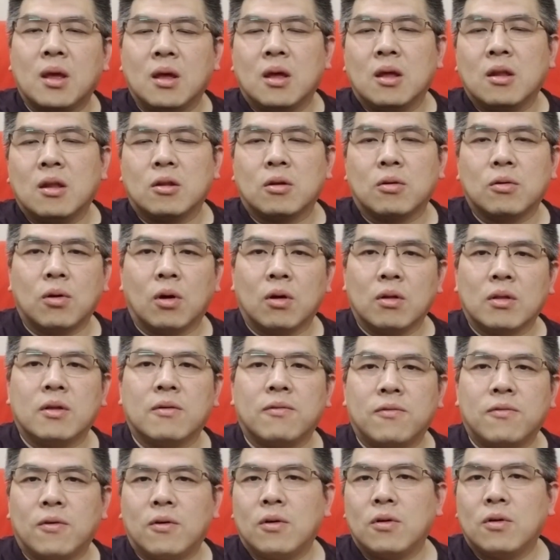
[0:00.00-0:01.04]
So on the
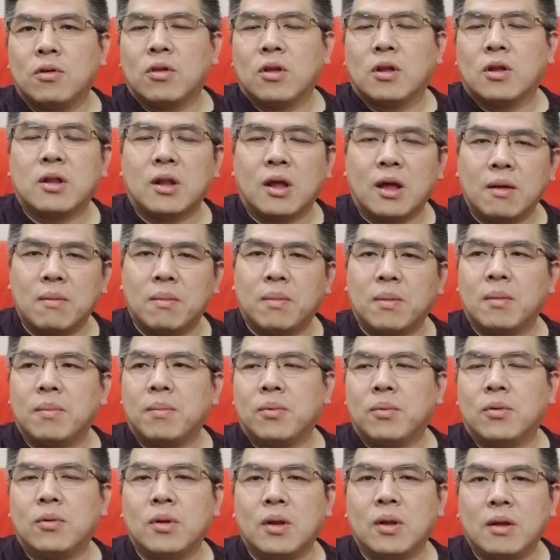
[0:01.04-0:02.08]
floor you just like
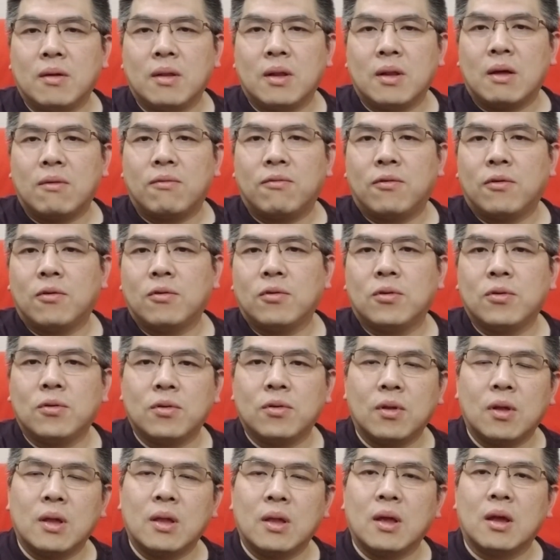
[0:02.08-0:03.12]
put it like throw to
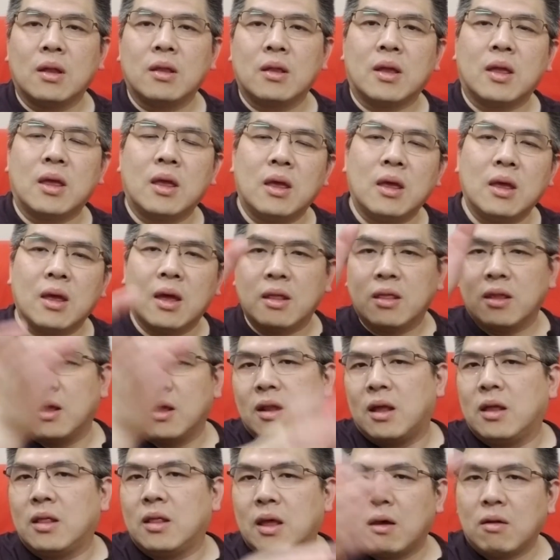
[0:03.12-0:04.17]
the kid, and then
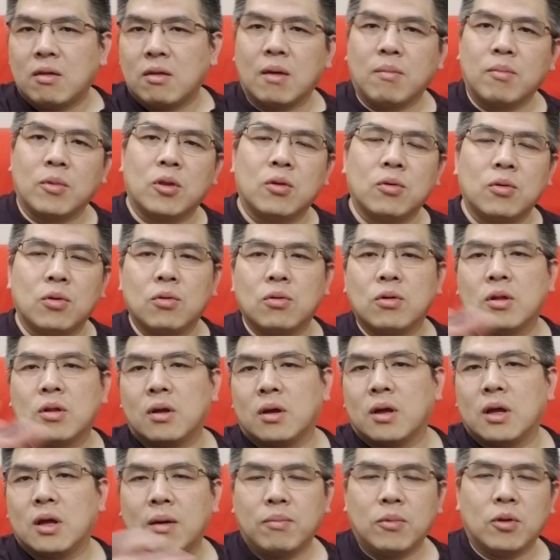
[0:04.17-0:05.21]
I tell them to use the
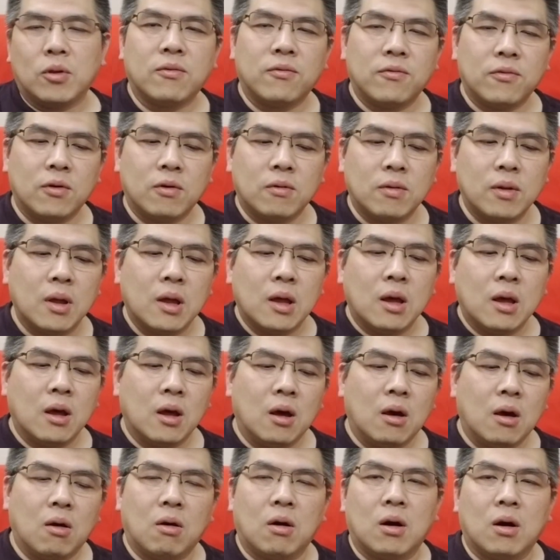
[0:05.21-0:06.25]
cup to throw it,
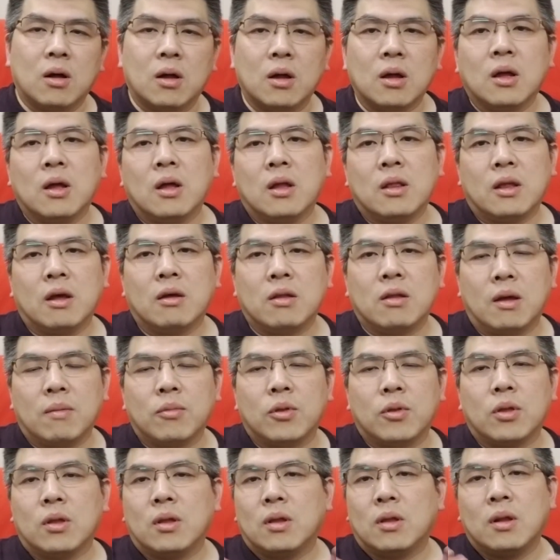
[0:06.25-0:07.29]
or tell them
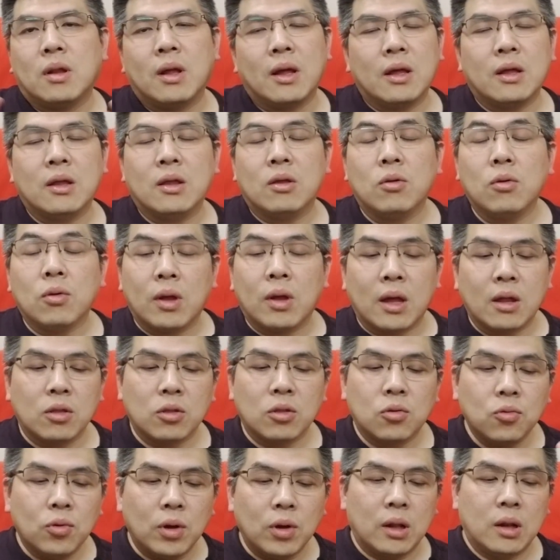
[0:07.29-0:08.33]
like you can
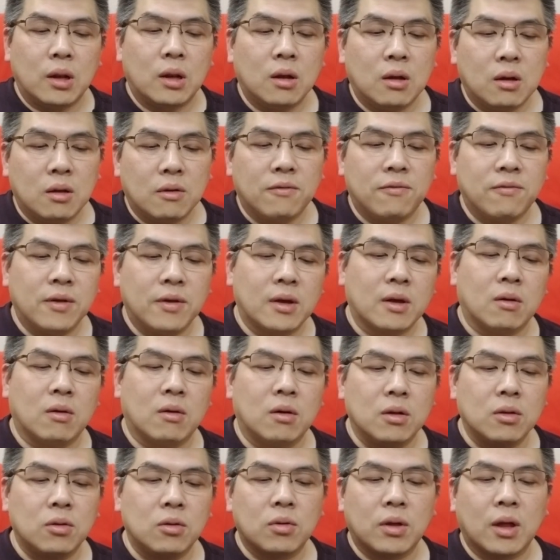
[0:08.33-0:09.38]
do a lot of things, or
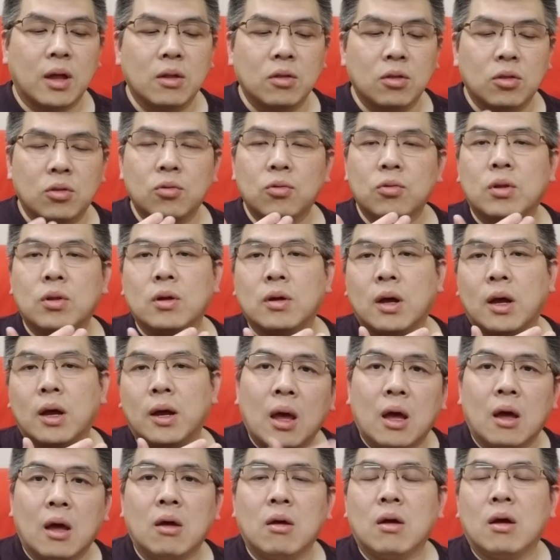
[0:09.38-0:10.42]
you can do the
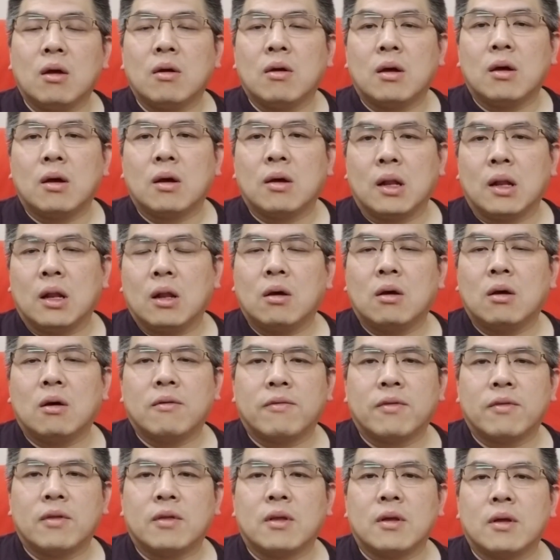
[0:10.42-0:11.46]
I heard a lot
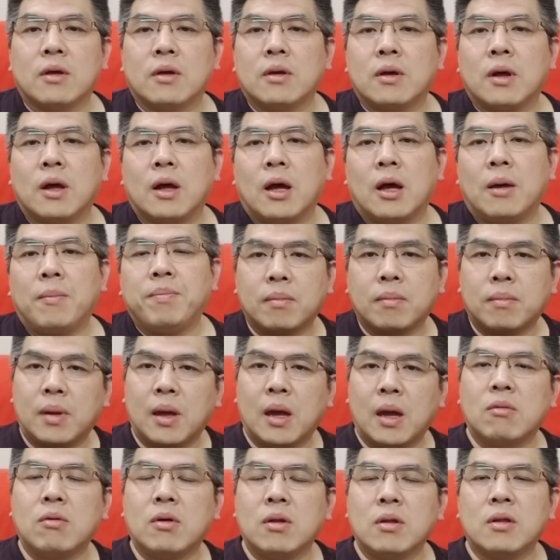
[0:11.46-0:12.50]
of the
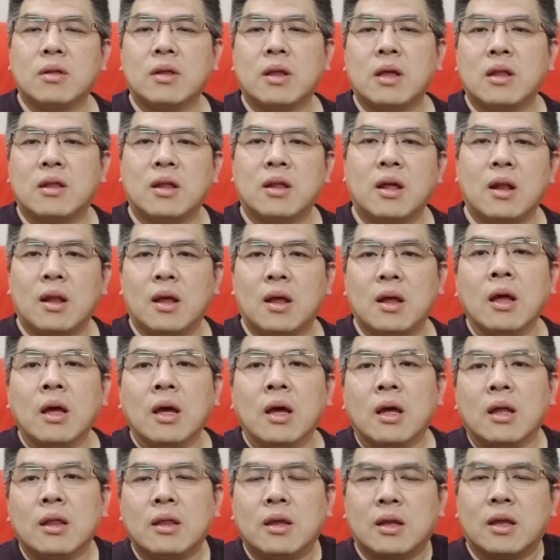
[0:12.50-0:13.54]
parents, they said like
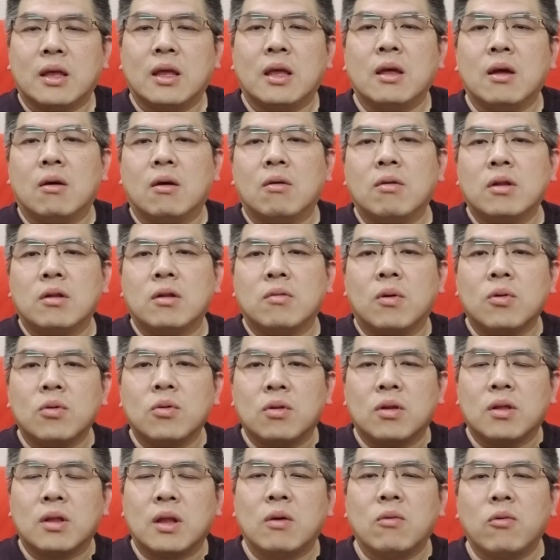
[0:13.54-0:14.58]
the kid always want to
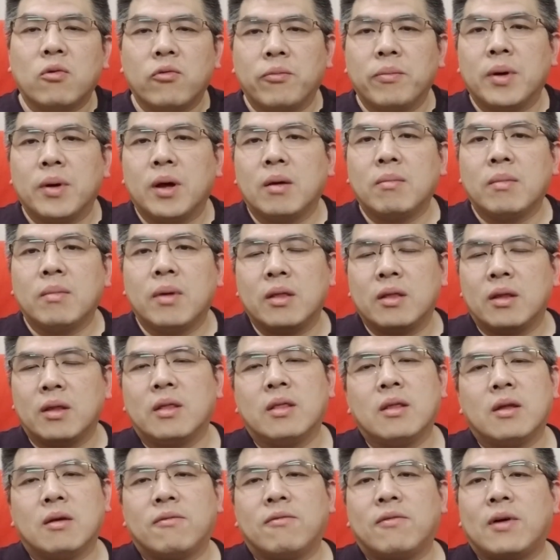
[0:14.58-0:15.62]
stay with mom, and then
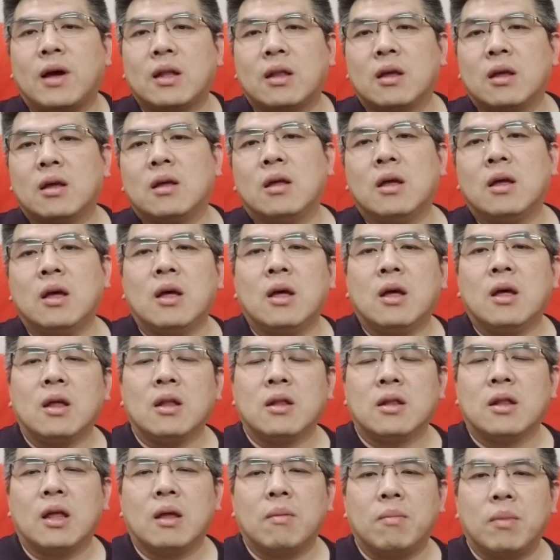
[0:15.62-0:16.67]
the father
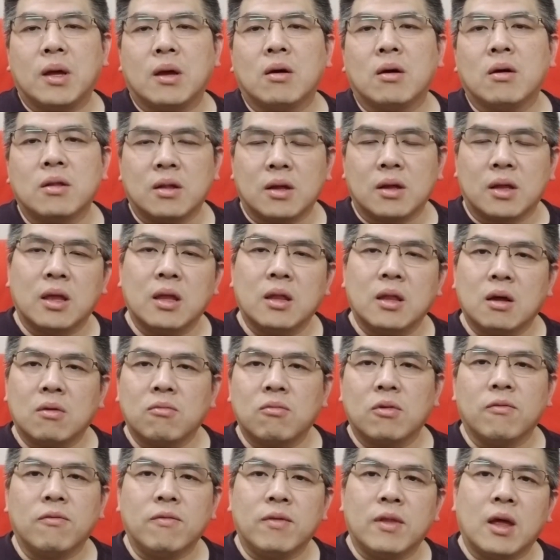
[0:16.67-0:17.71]
say because the kid not
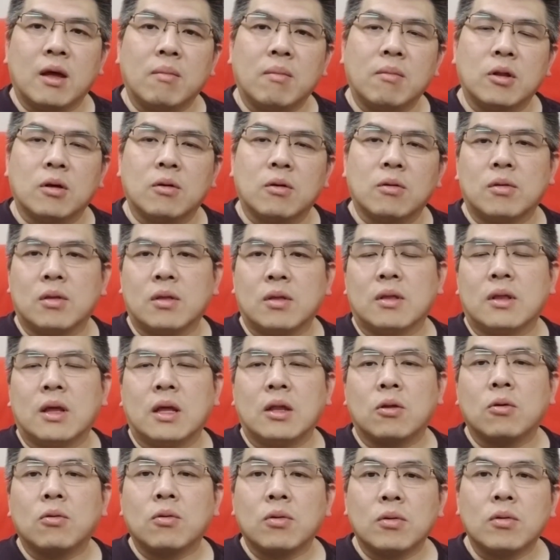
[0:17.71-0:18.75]
with them, so they
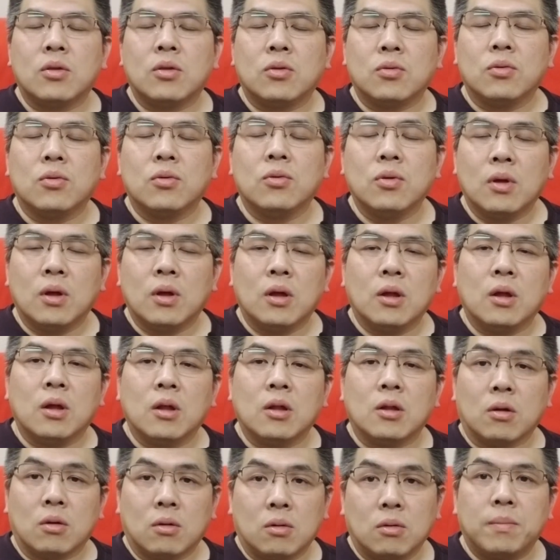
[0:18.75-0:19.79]
don't do.
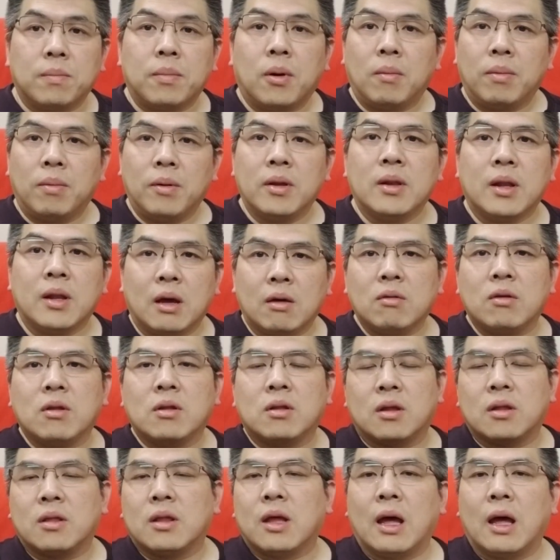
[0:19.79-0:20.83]
So probably now is
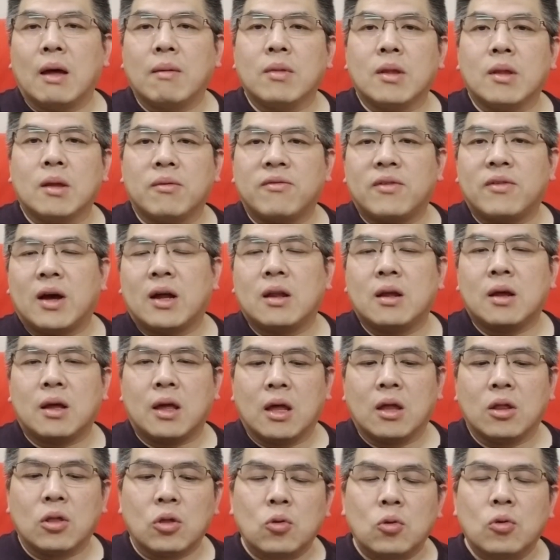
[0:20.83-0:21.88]
the time the father
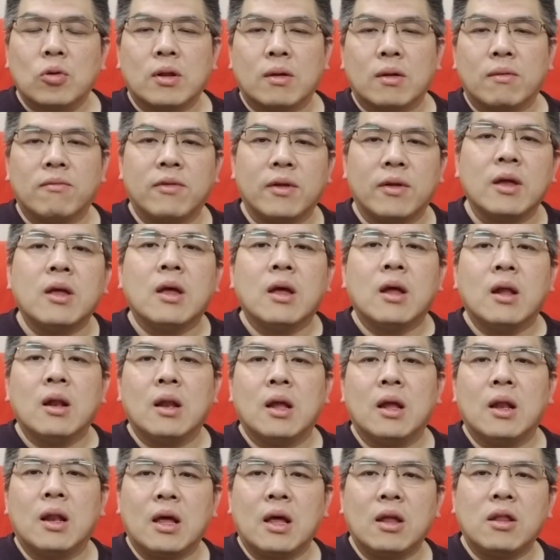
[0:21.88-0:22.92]
can do something. Like
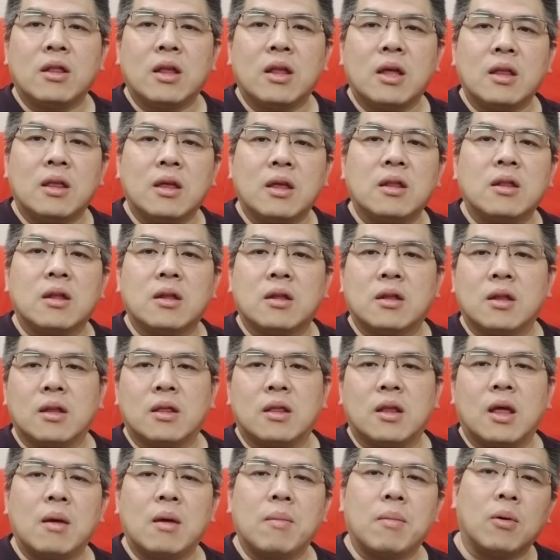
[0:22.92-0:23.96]
let's say this is a
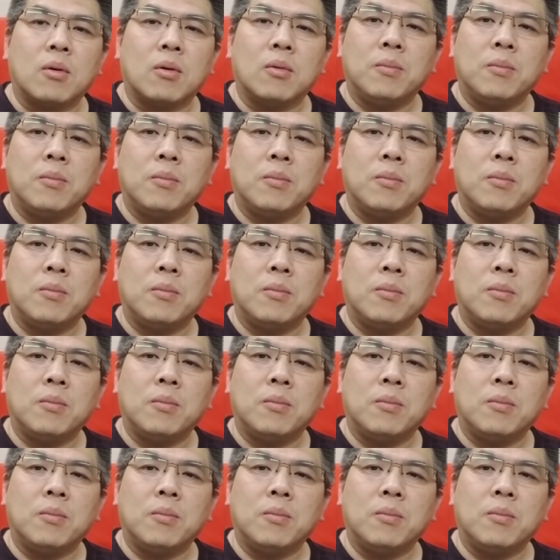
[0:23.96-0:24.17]
table,